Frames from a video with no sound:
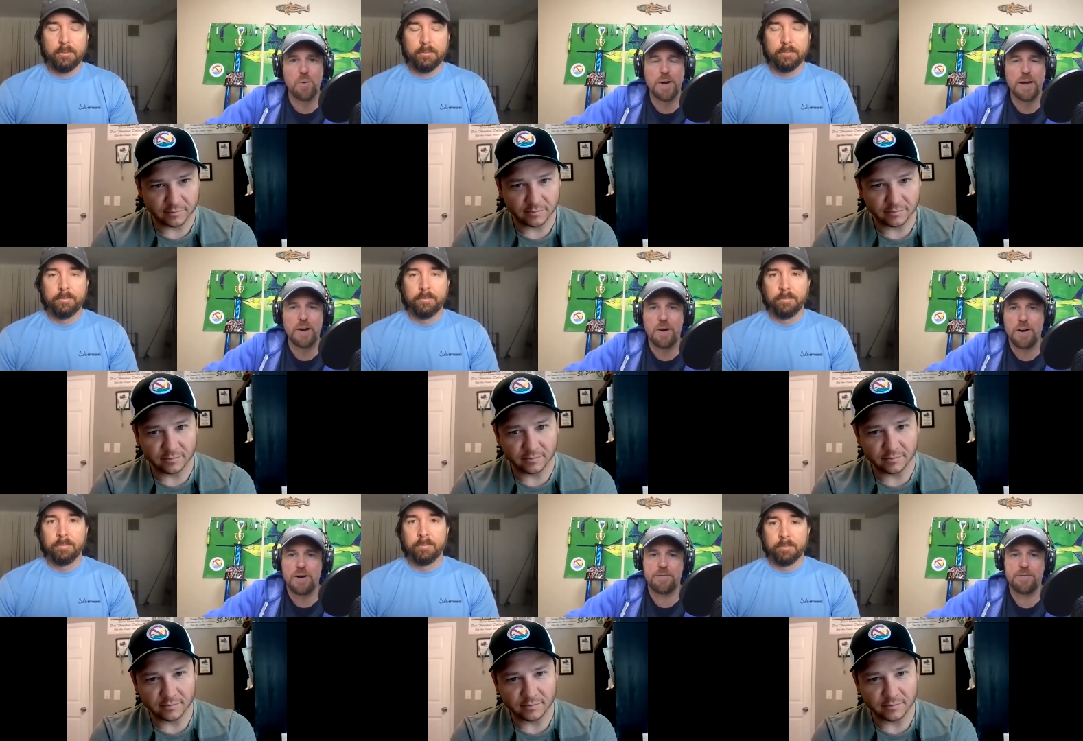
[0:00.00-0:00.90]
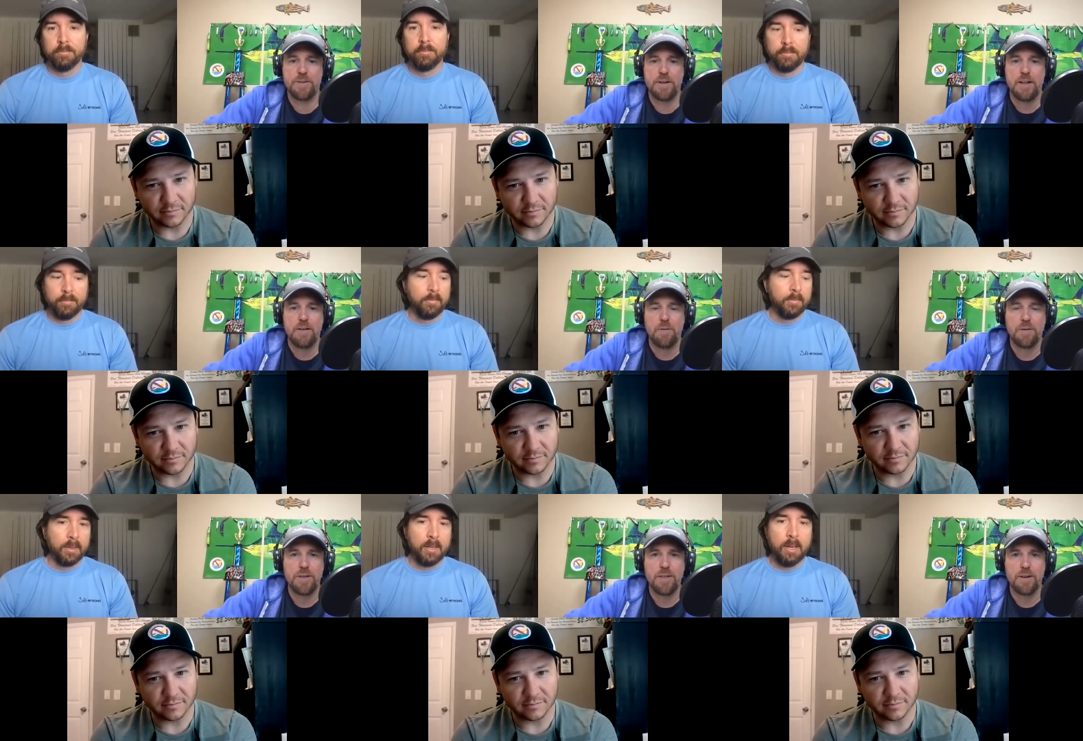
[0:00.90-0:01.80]
Speaker 1: boy off
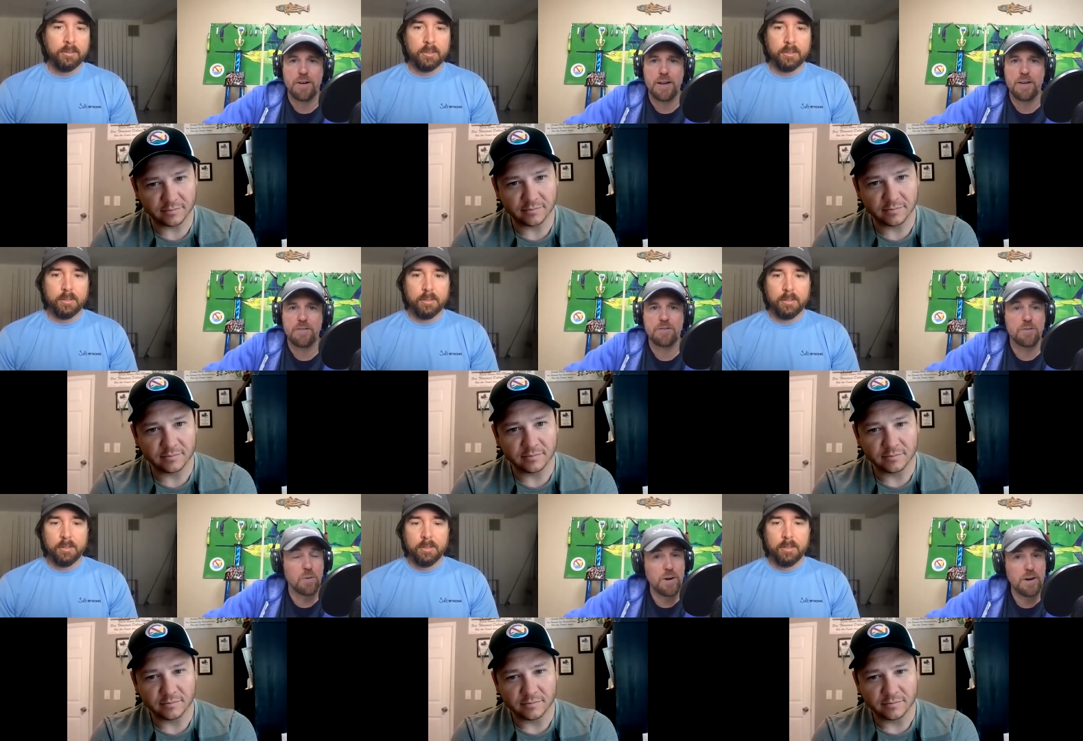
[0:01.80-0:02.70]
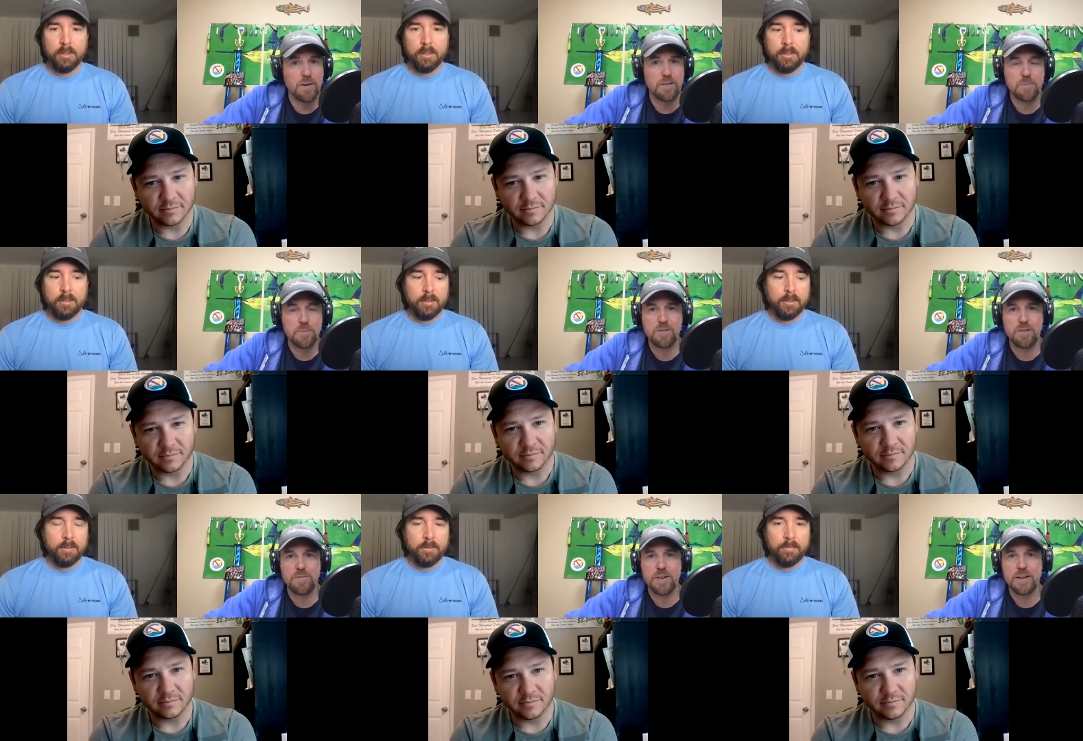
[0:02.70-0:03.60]
with either nope. a story or a
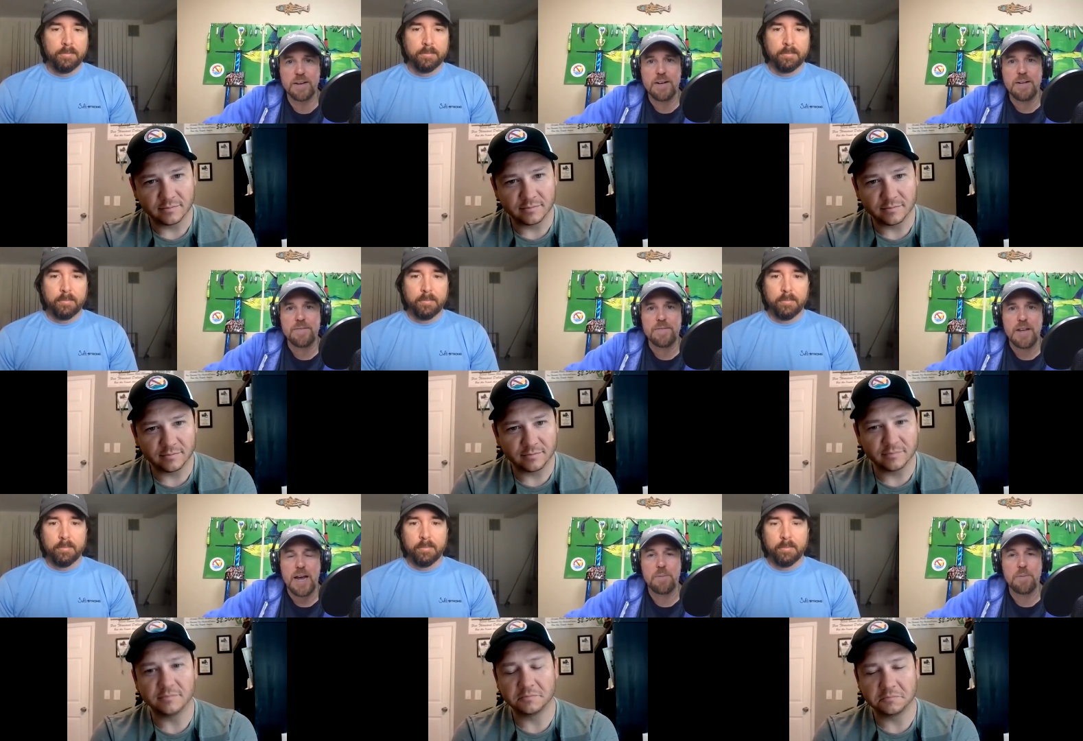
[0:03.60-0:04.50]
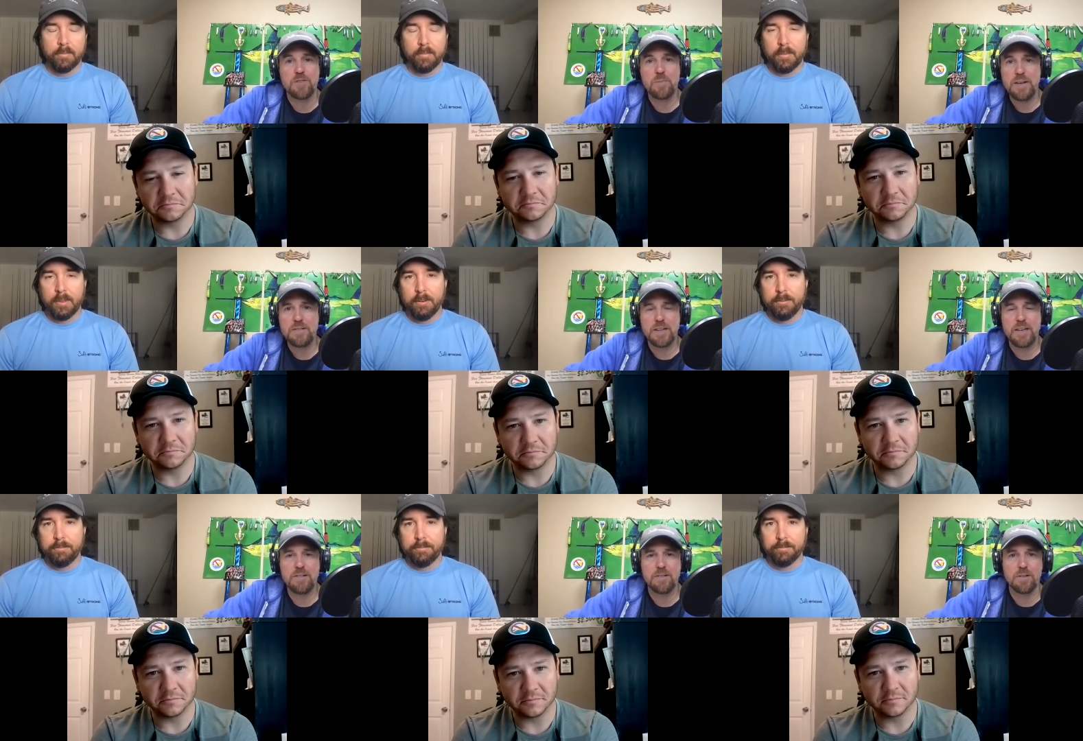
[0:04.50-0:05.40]
specific type of
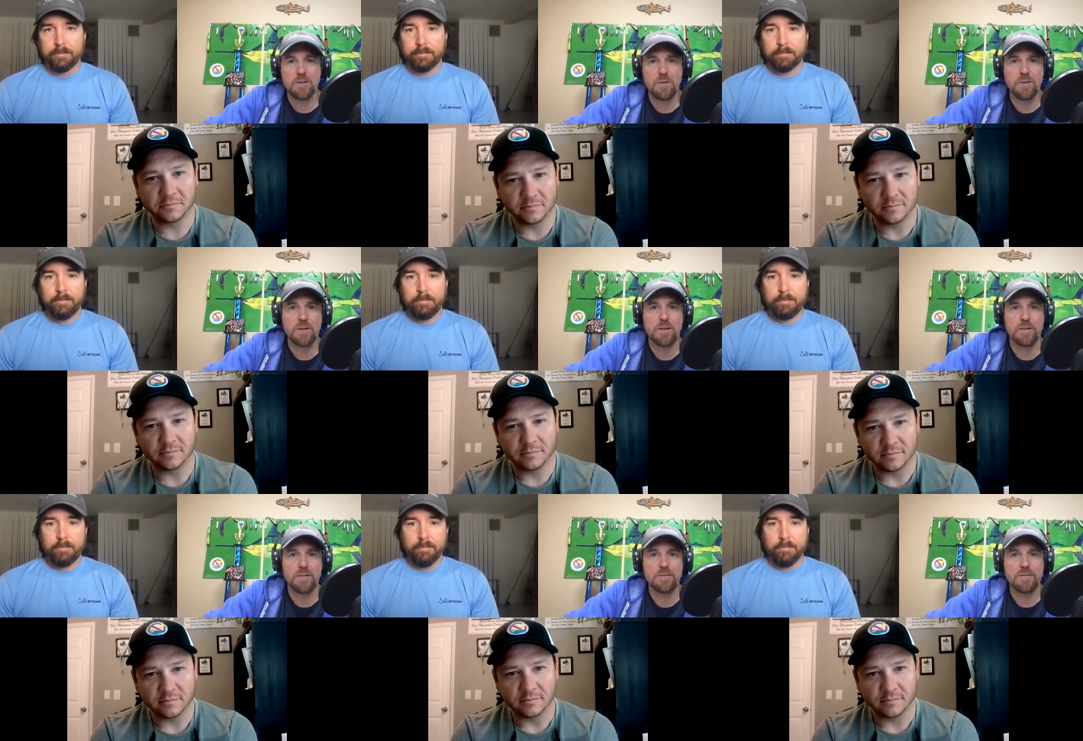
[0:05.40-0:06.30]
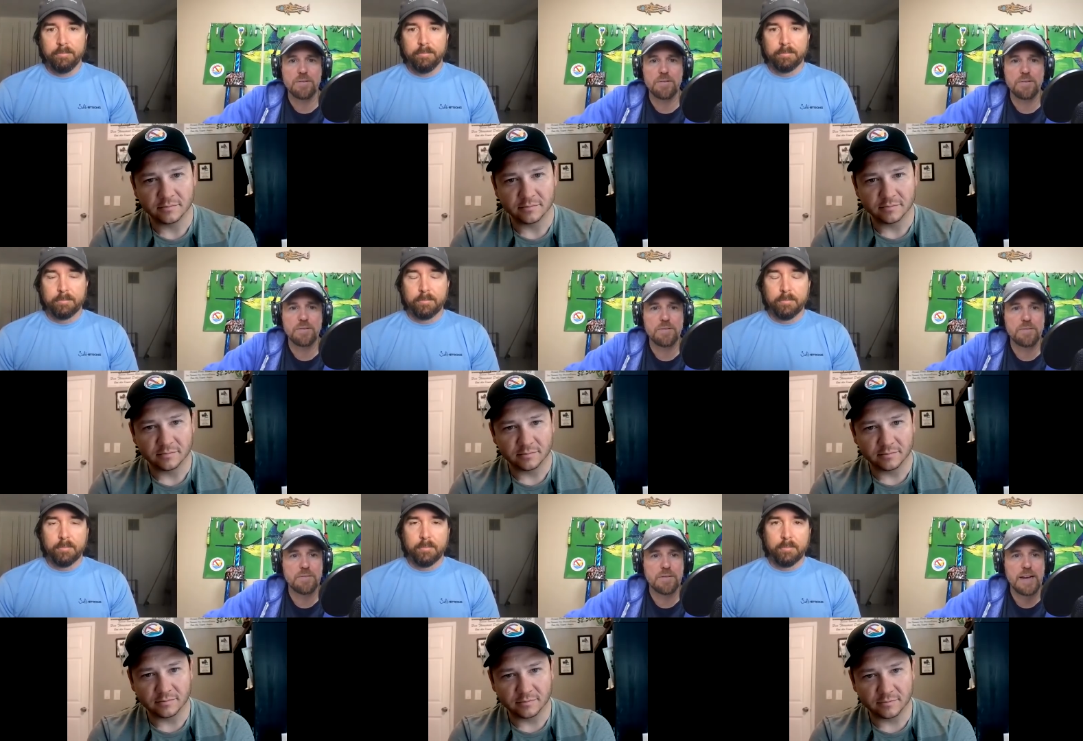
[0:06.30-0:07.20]
species
Speaker 2: or lure or
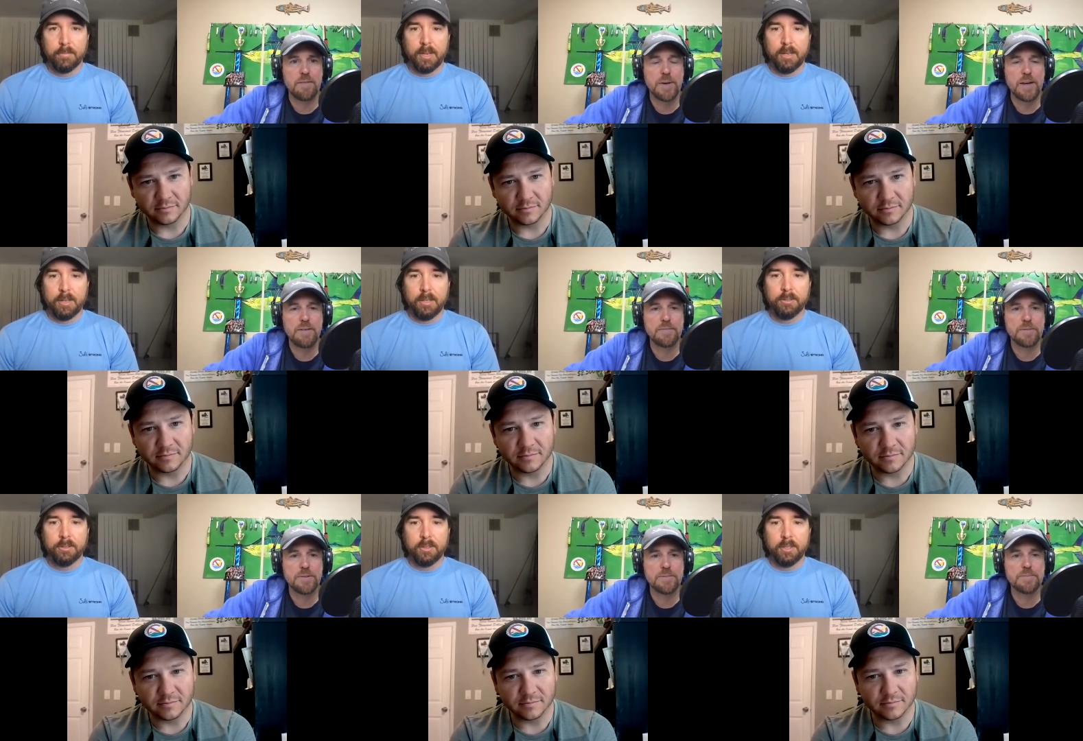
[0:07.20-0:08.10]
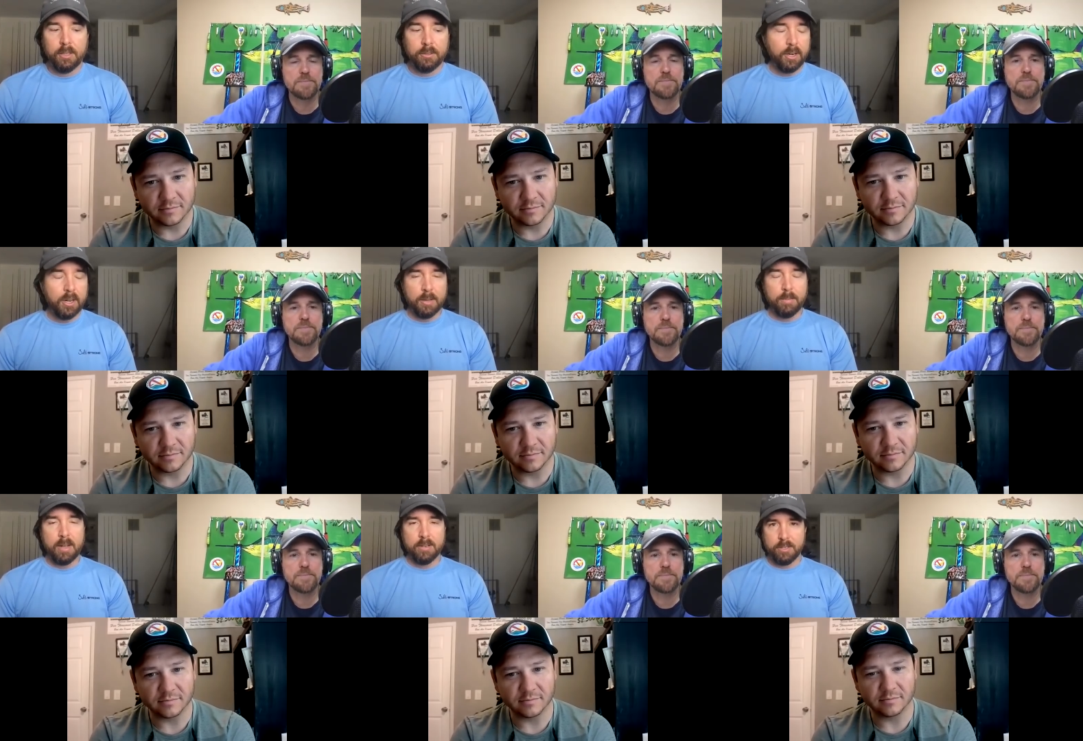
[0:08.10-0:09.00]
live bait? I'll, I'll start at the
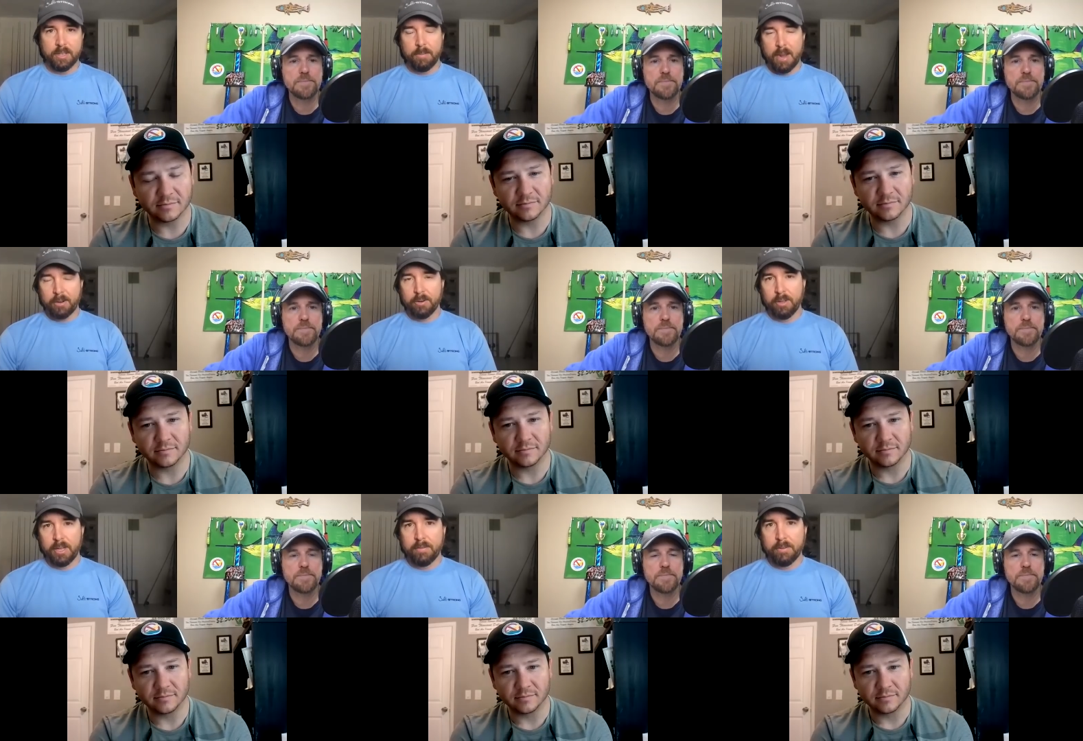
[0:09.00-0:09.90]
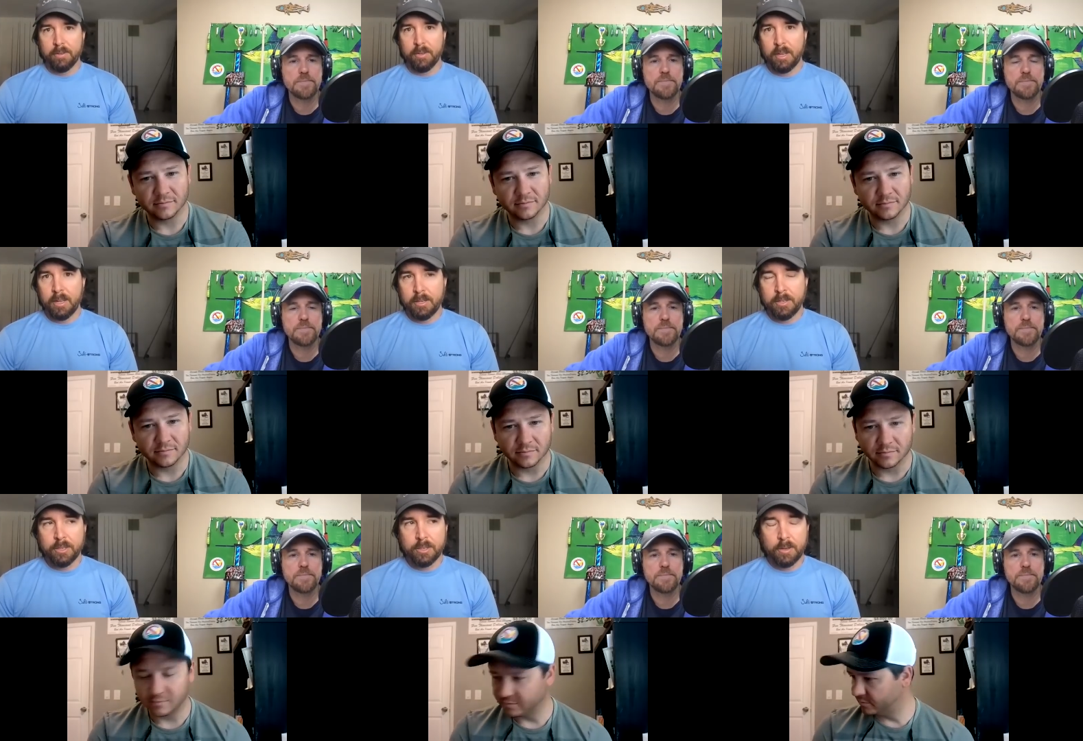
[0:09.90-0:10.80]
at just the macro level. Uh,
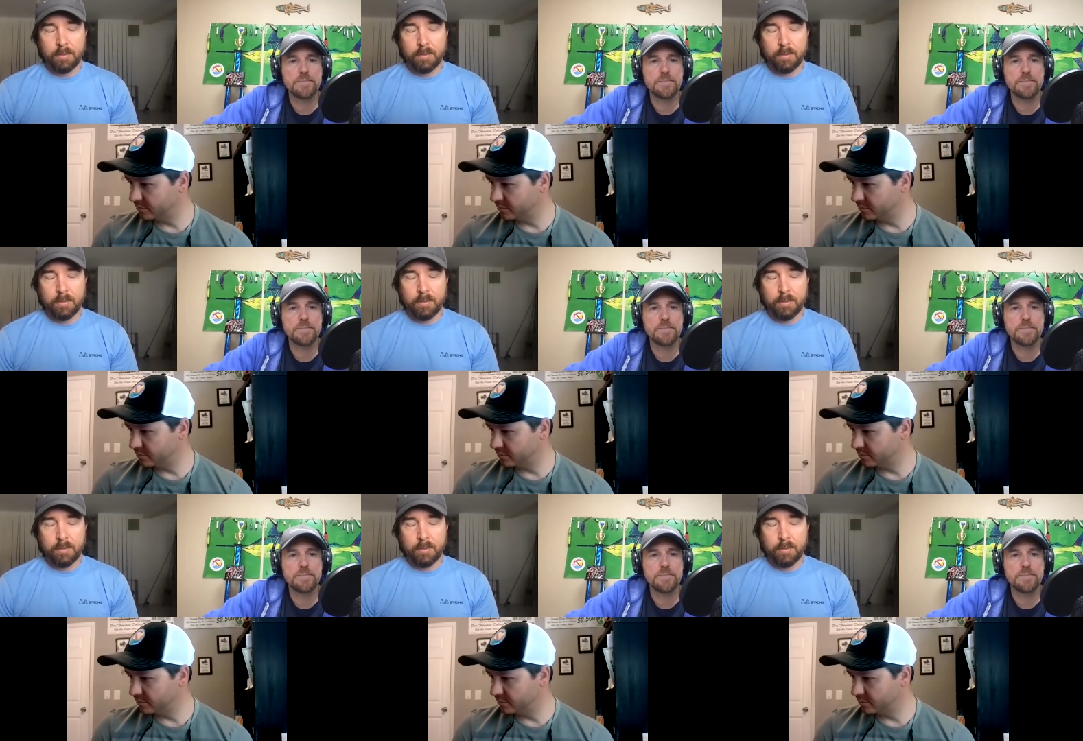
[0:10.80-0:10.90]
just